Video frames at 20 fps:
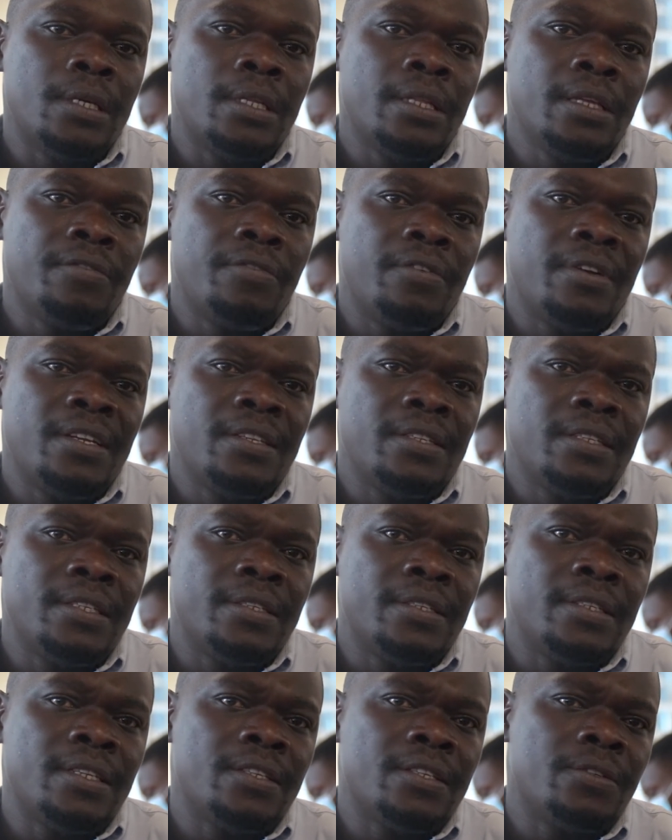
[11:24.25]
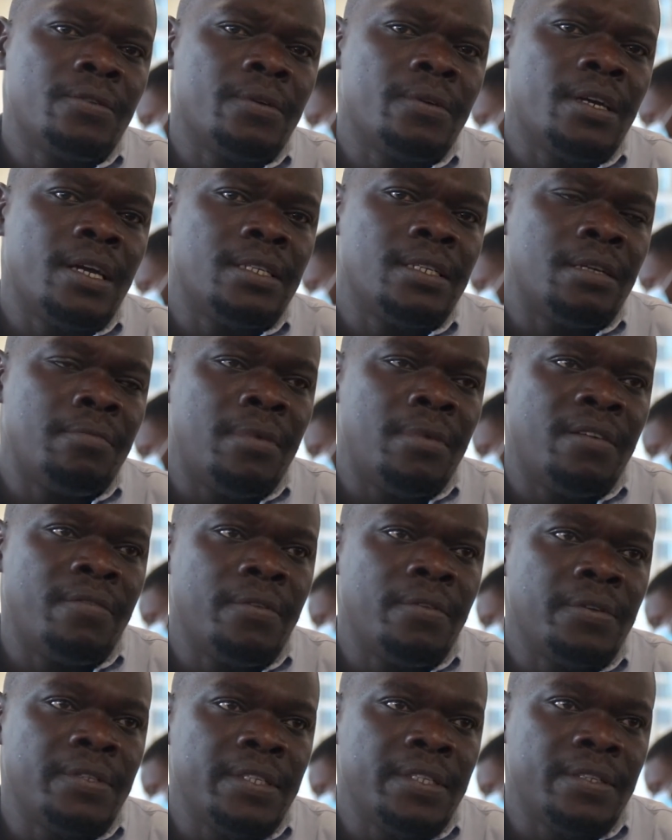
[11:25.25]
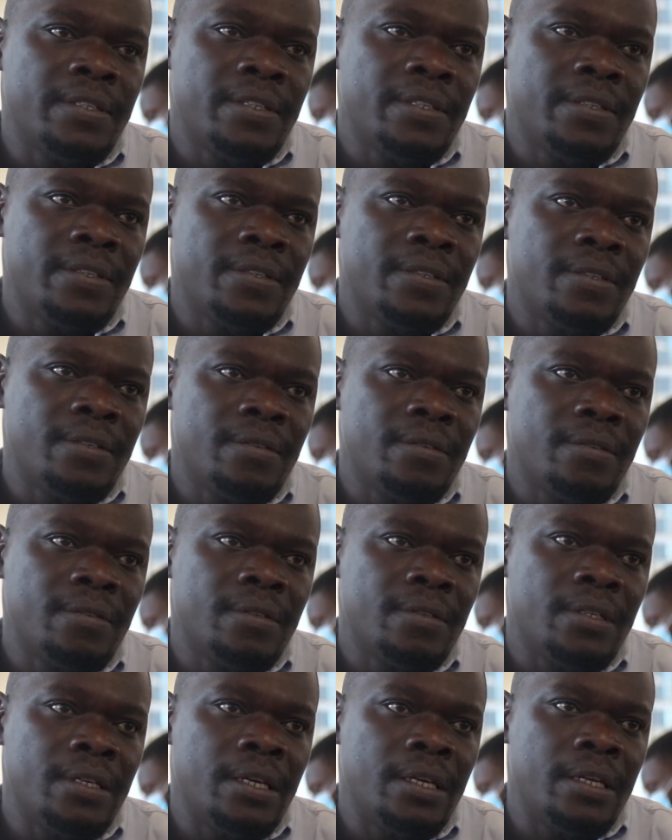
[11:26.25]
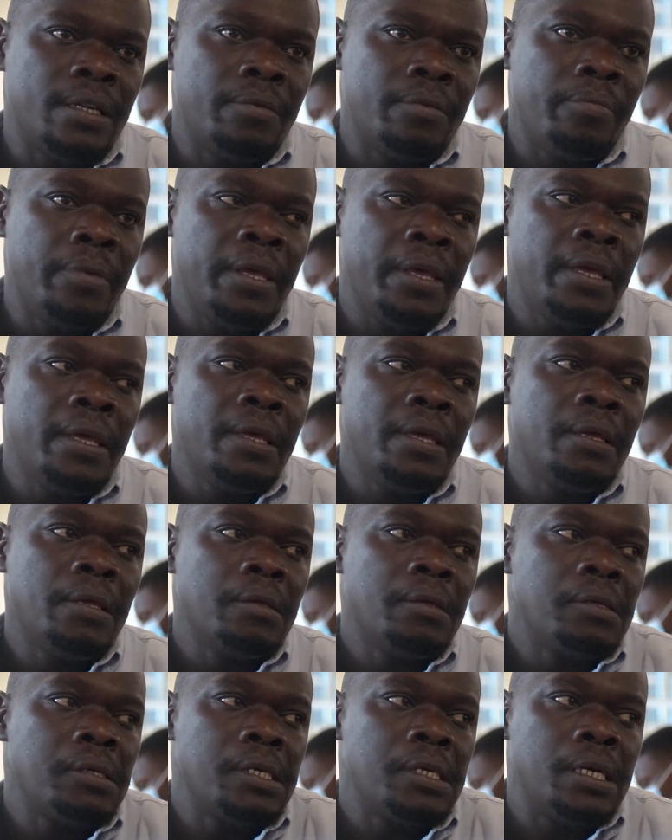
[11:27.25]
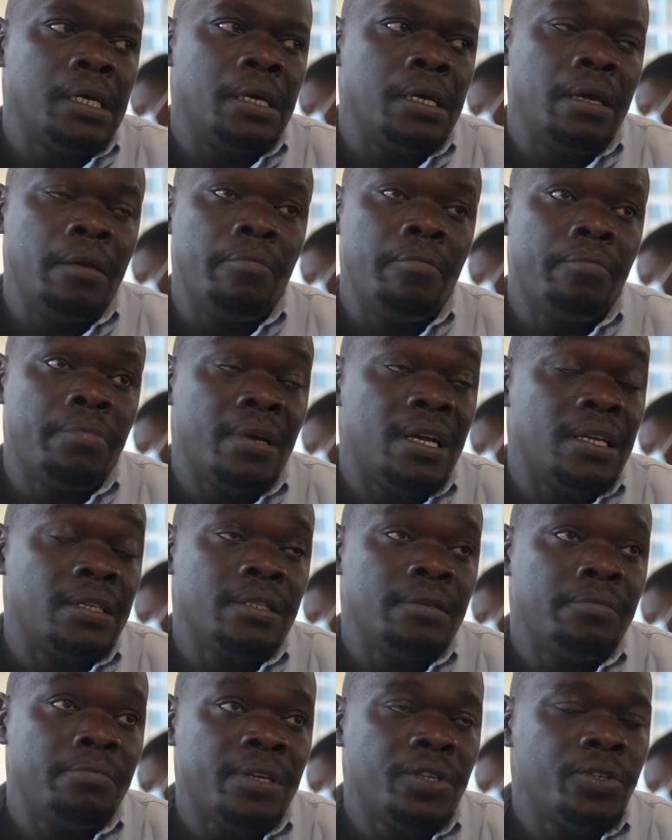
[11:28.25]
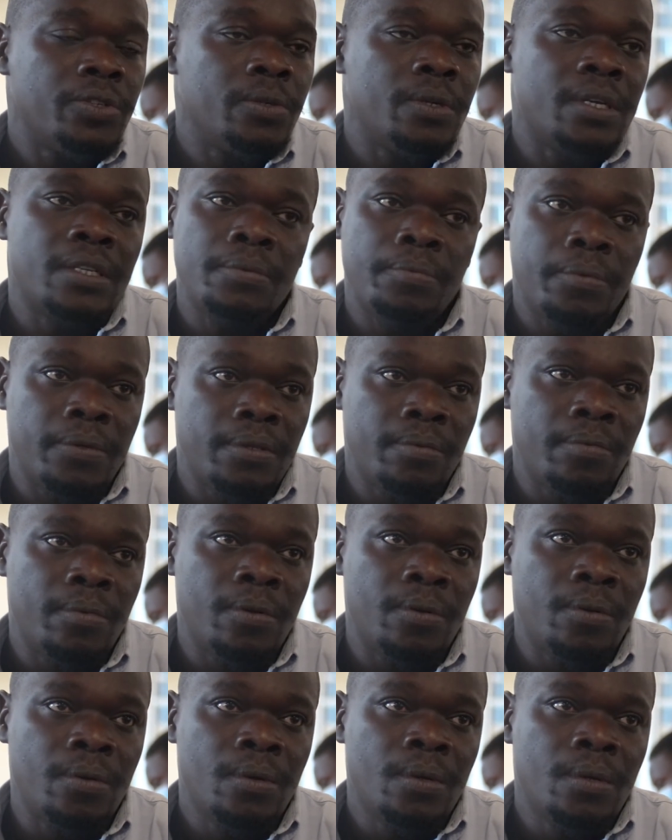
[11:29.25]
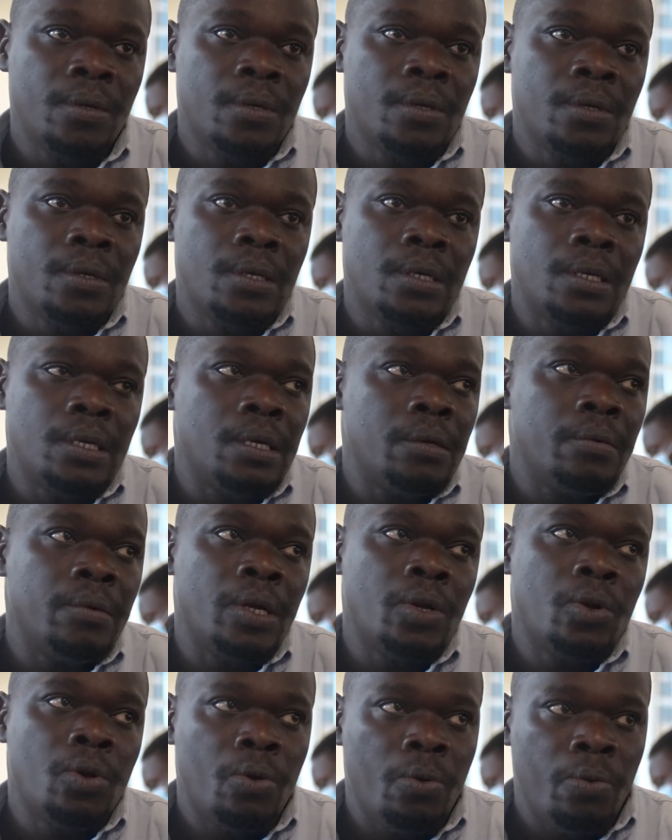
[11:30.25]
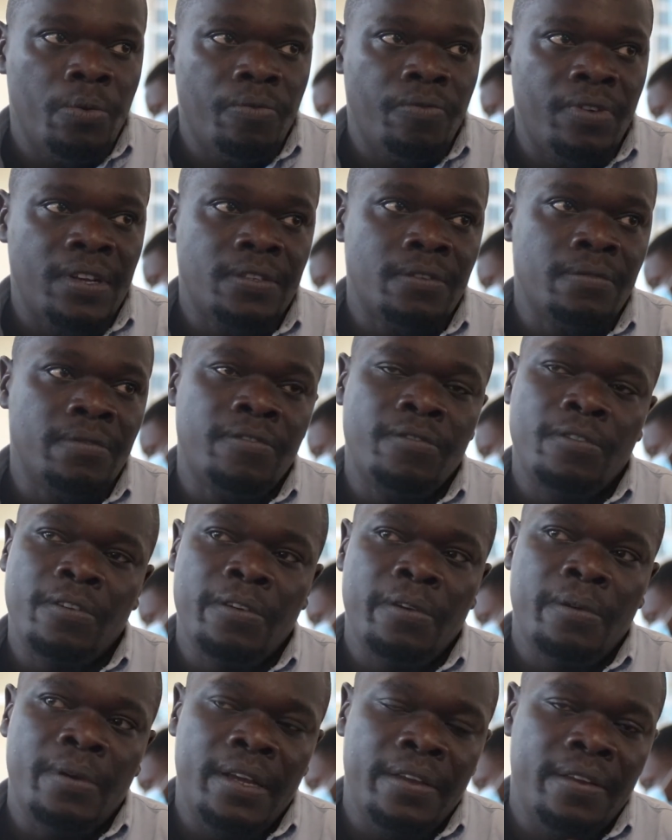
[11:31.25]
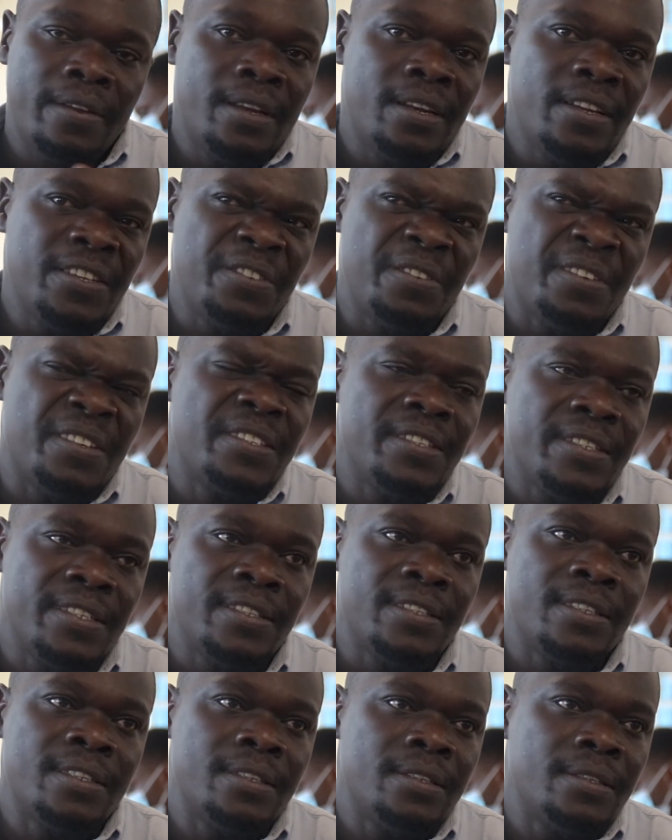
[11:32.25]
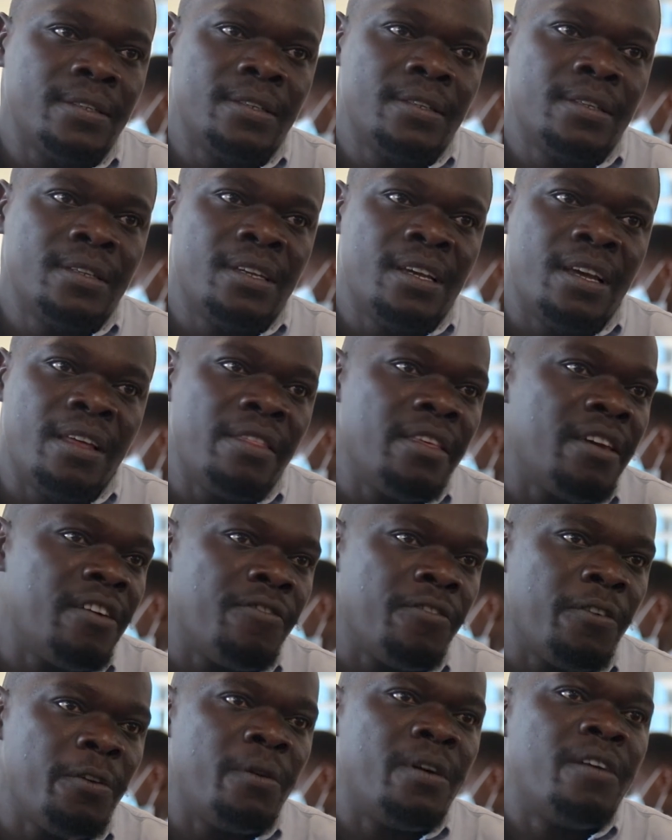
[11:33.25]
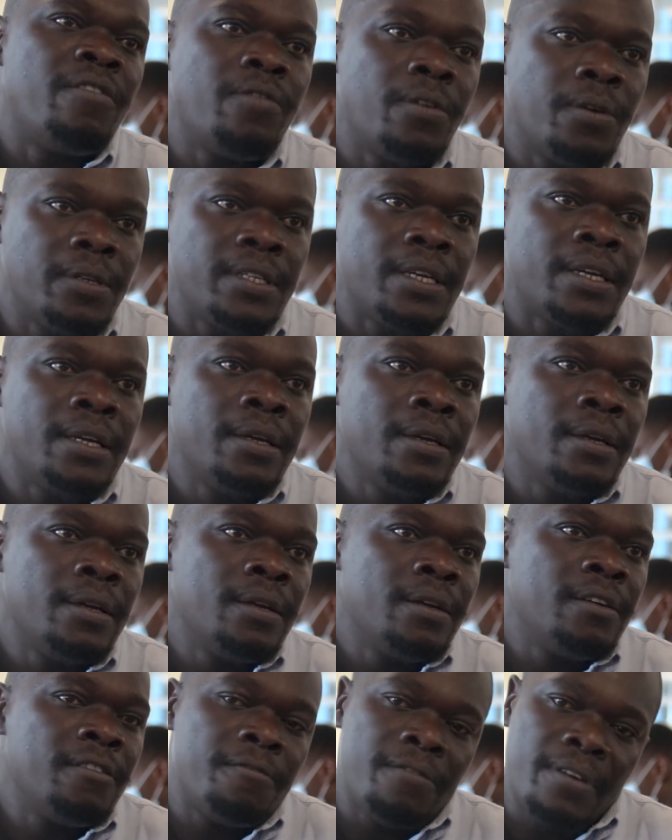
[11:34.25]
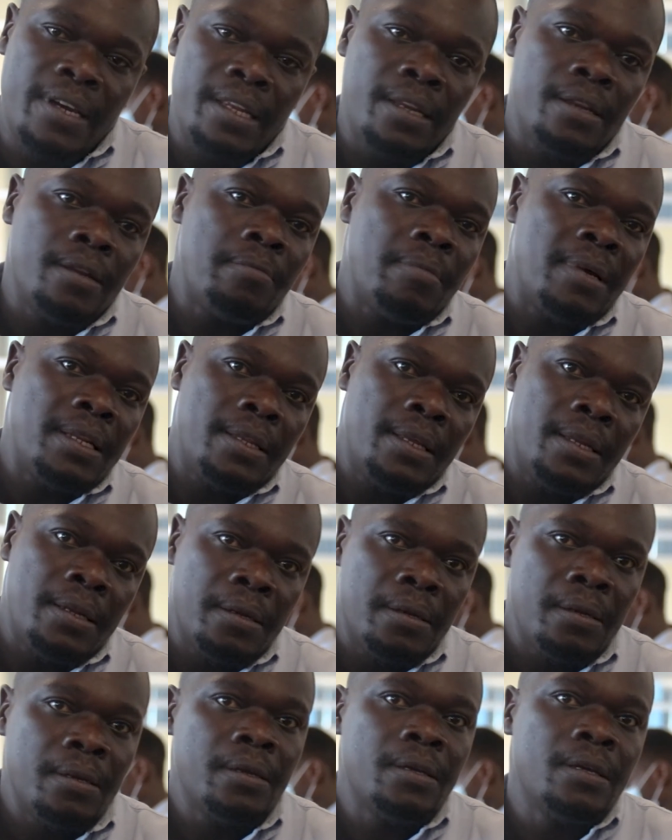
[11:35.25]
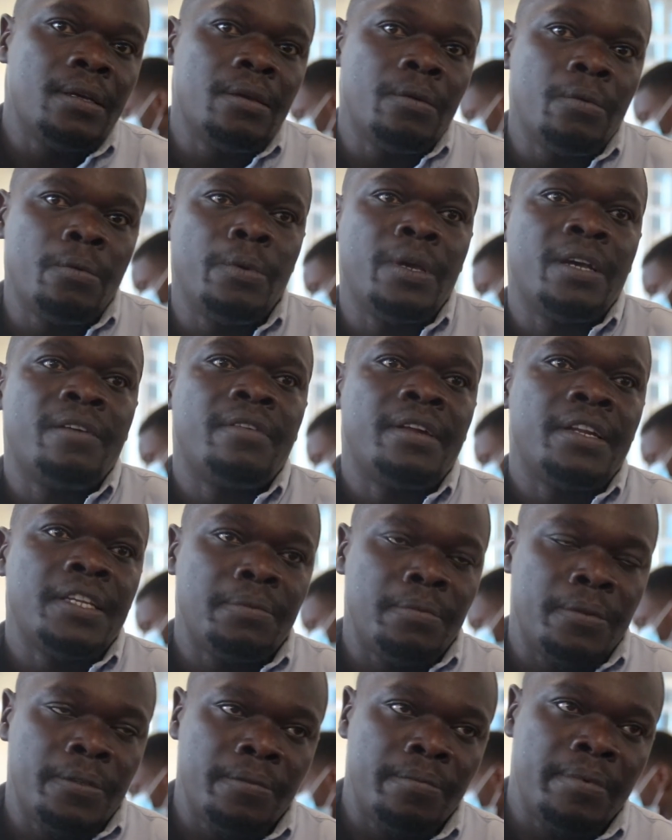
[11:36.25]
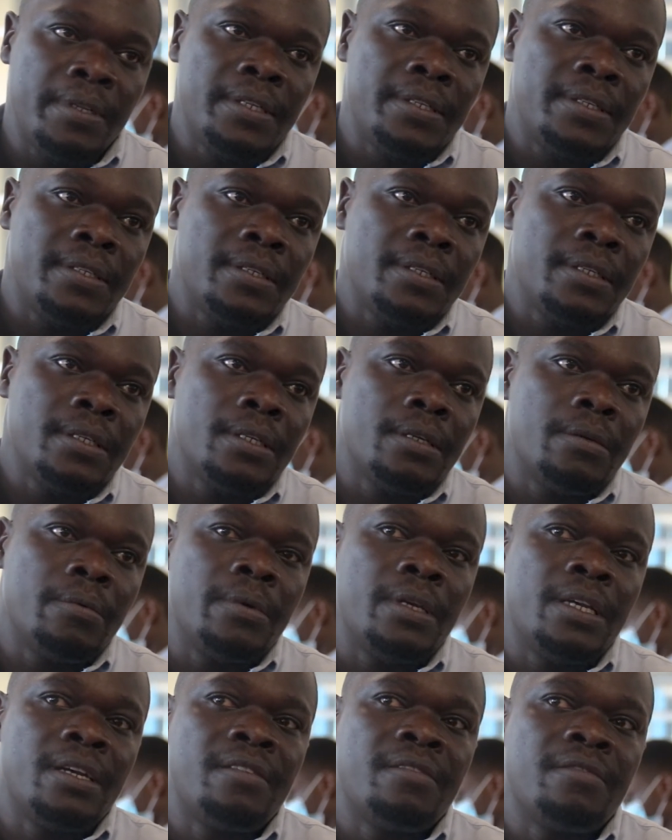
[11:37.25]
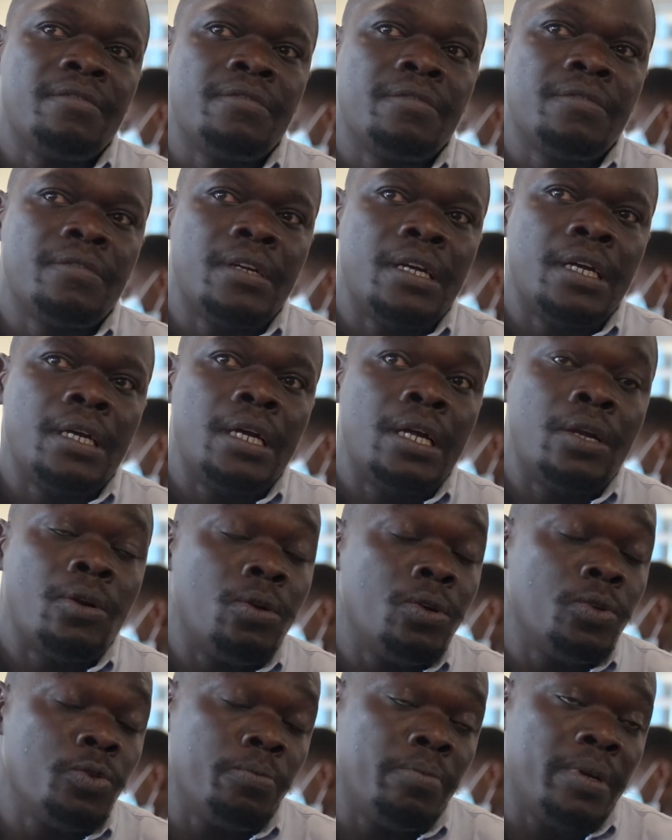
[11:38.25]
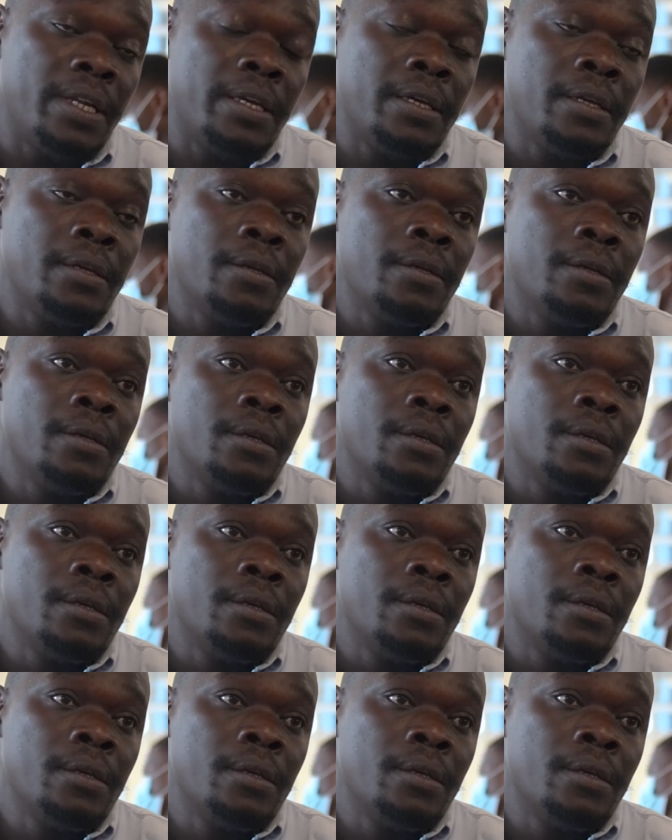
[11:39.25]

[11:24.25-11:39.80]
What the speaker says: think for us, it's just to cut above those interests and be as impartial as possible. We know first, before you are a journalist, you are a citizen, and therefore you are a voter. Fine, but then we have a responsibility. We have a role to play